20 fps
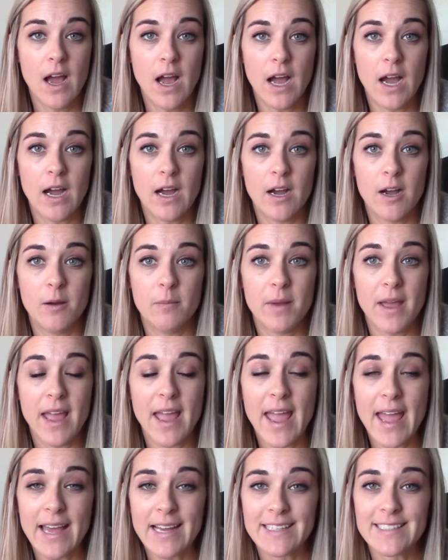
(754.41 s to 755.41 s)
Um,
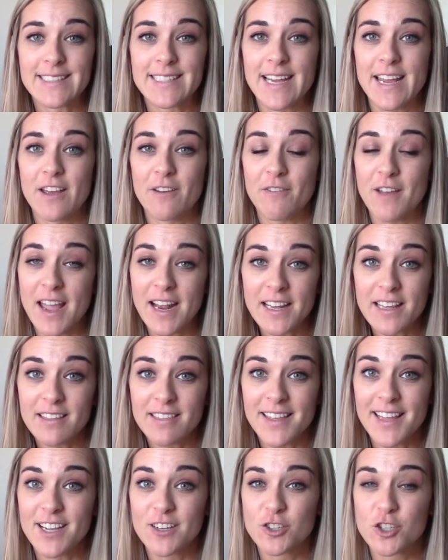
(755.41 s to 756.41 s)
and if
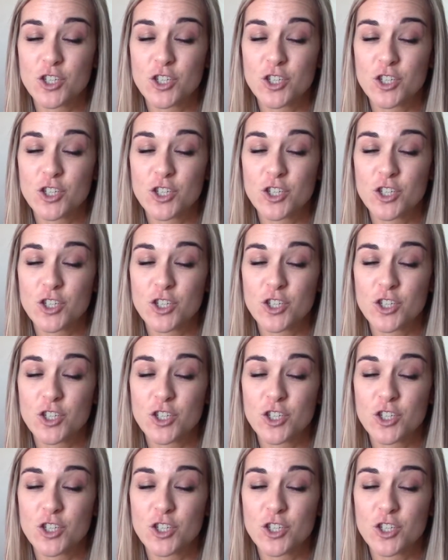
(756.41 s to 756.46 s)
anything,